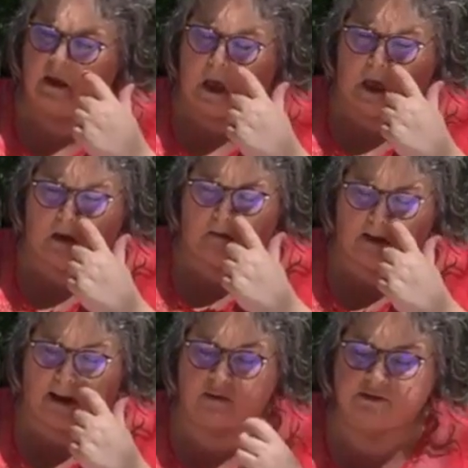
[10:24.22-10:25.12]

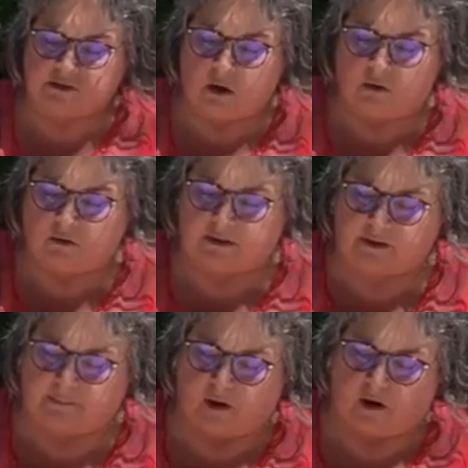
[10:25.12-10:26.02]
It comes totally
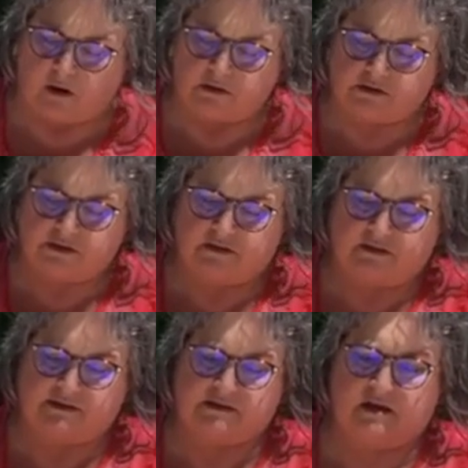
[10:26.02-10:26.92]
apart.
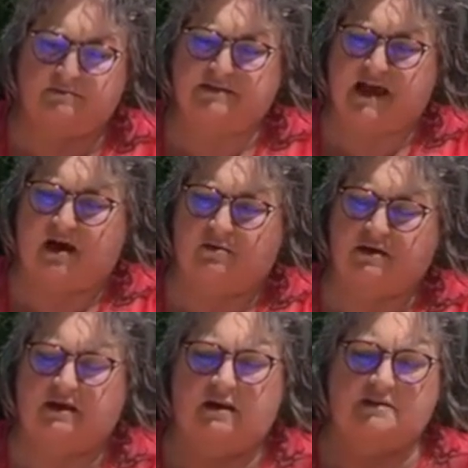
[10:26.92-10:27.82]
This comes out
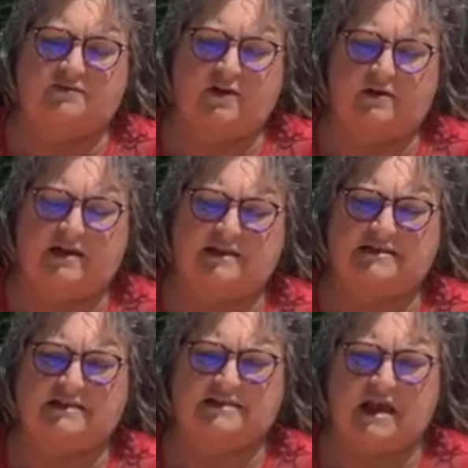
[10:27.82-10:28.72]
and it's very easy
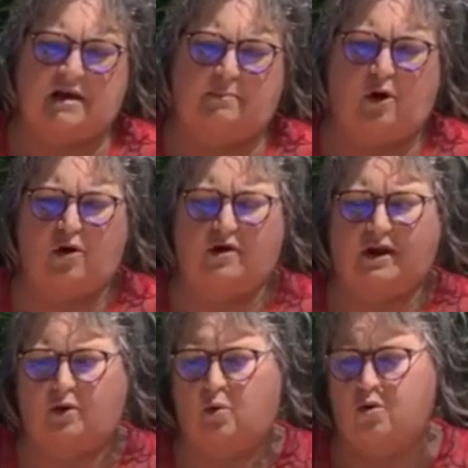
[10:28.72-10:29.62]
to take apart
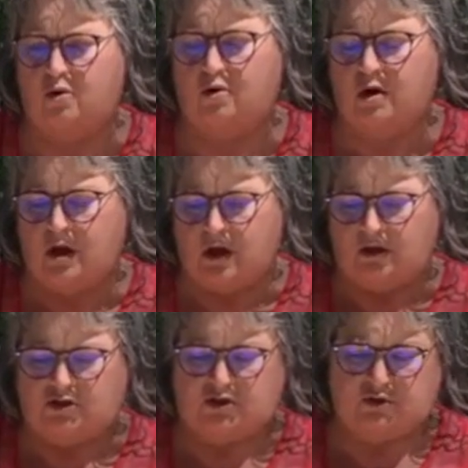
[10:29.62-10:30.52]
in order
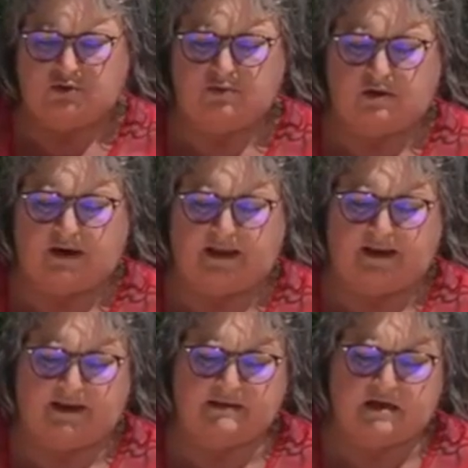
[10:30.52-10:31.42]
to clean
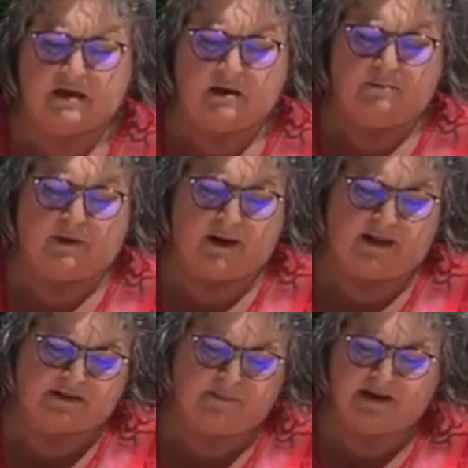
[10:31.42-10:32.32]
it. But
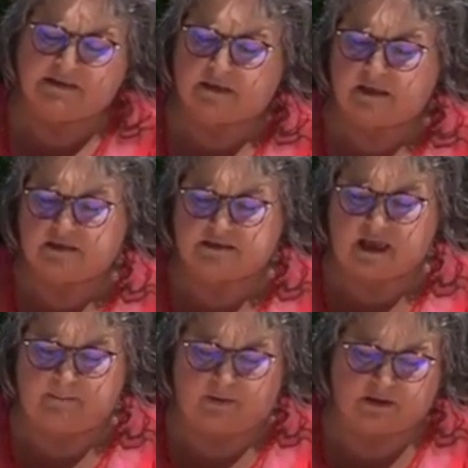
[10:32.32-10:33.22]
it's basically the
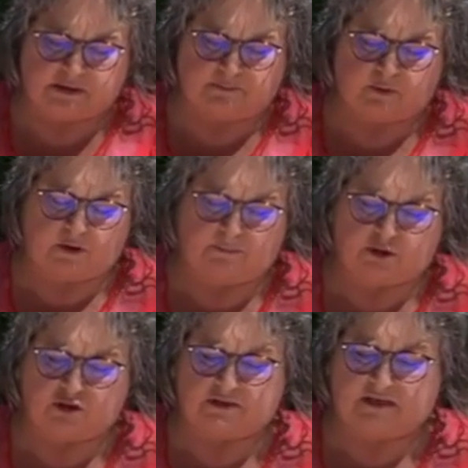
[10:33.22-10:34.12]
same principle. You
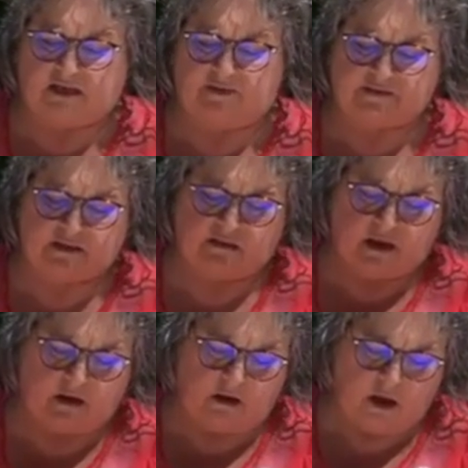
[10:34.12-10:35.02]
put your tea leaves in
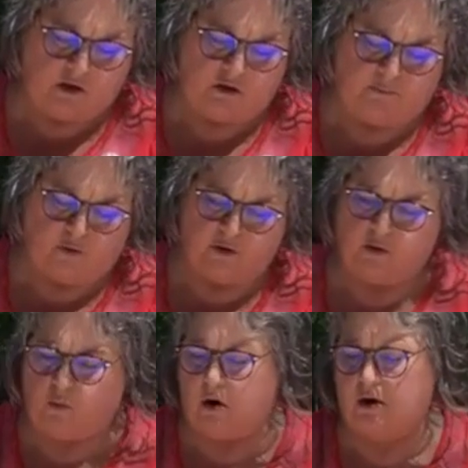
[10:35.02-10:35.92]
there, you pour your
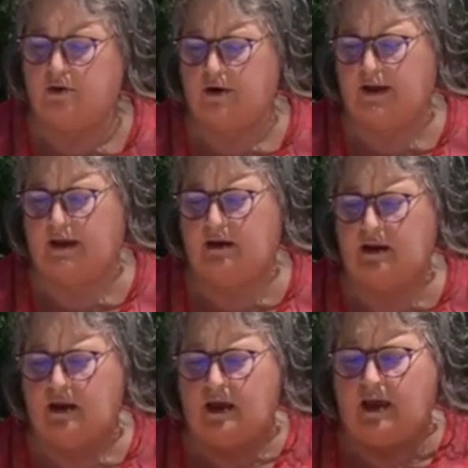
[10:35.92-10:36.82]
water in,
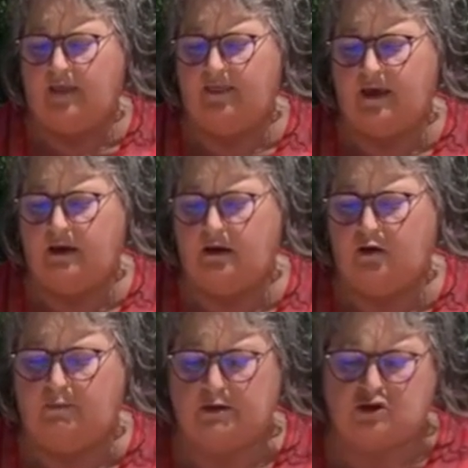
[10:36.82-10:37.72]
and then
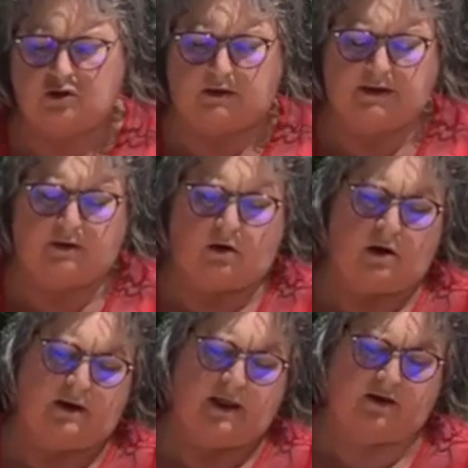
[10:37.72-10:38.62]
you put your lid
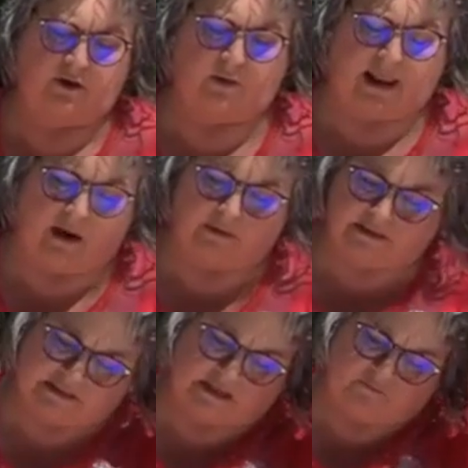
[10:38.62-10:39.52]
on and you allow it
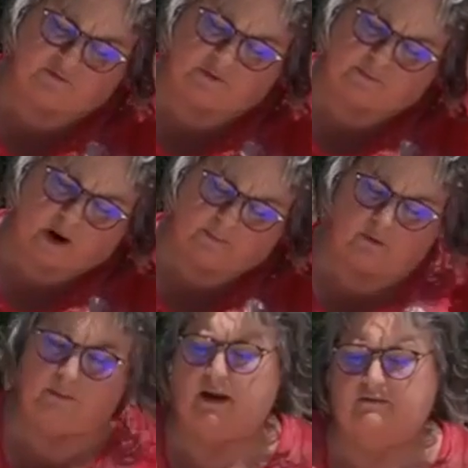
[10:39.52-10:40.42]
to steep for the proper
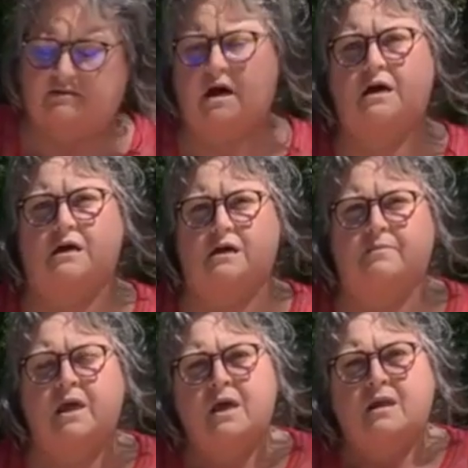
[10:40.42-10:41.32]
amount of time.
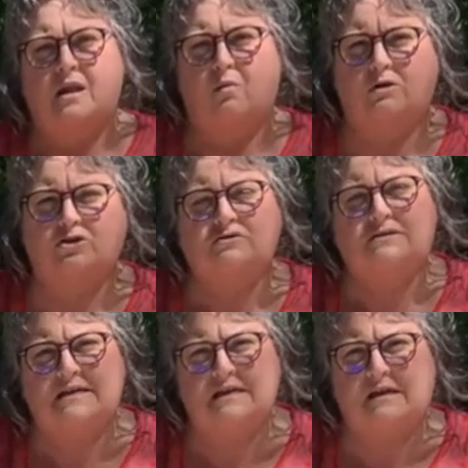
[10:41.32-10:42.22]
Now once your
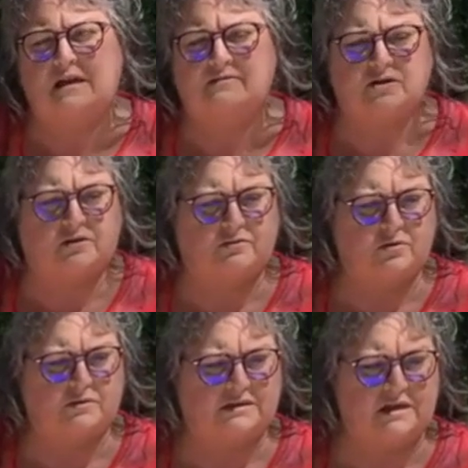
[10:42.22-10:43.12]
tea leaves are
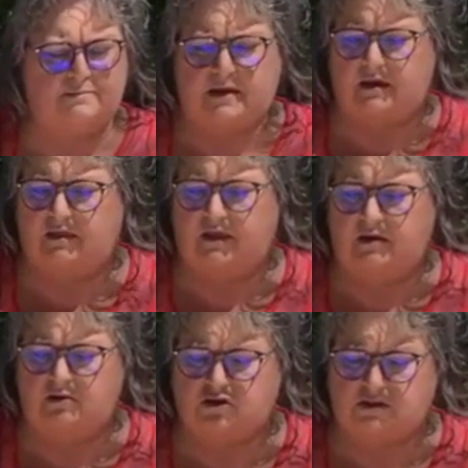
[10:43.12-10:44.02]
through steeping, then
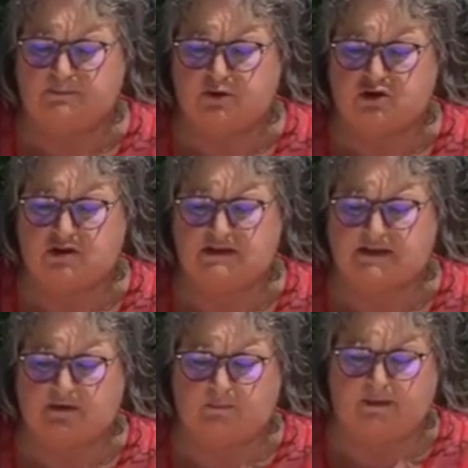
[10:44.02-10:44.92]
you just push
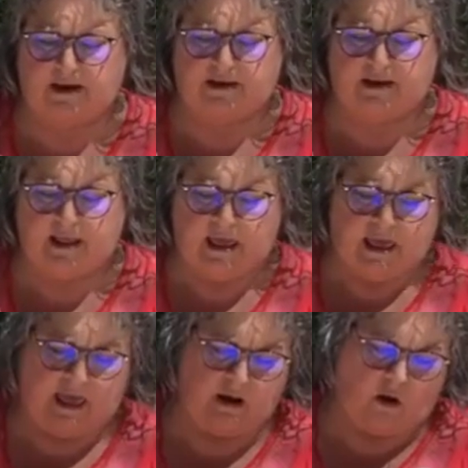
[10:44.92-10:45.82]
this little button
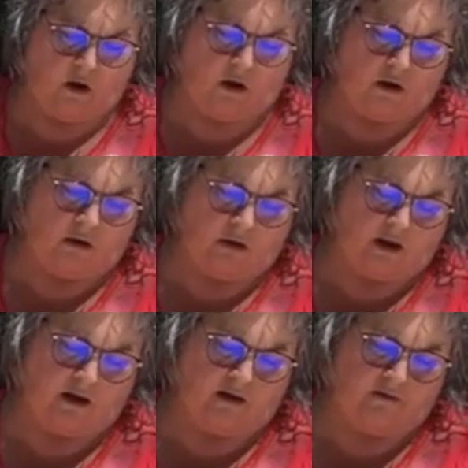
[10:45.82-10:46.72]
and all
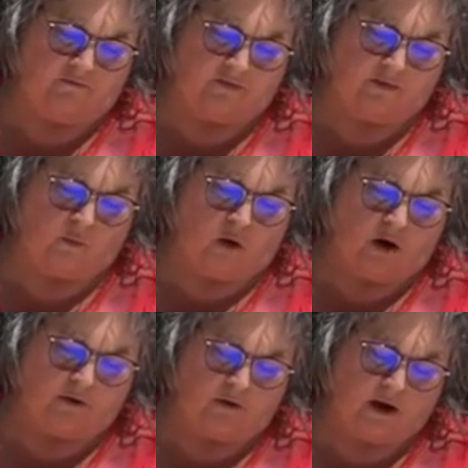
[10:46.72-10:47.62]
of the
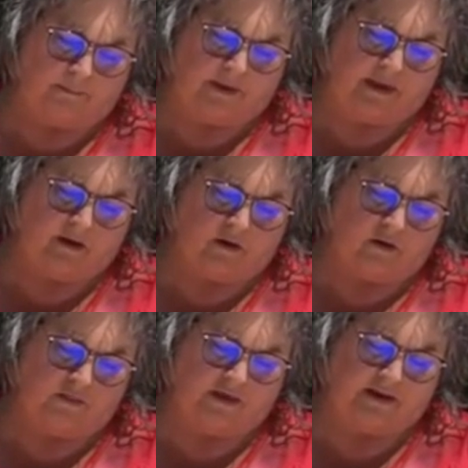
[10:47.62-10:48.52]
water up
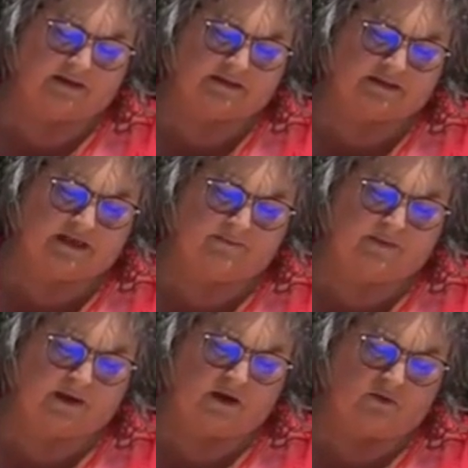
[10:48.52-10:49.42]
here that is
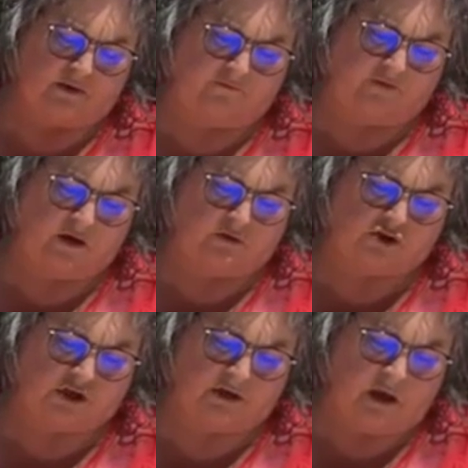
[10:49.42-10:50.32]
steeping your
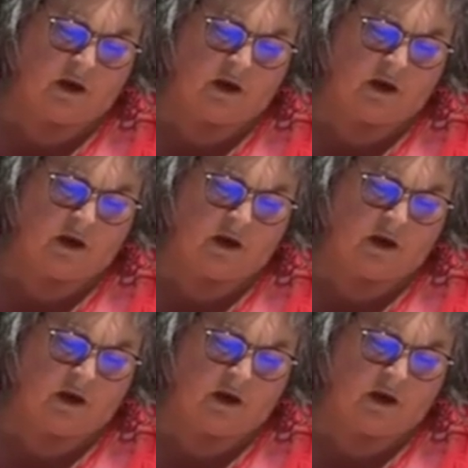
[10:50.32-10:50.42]
infusion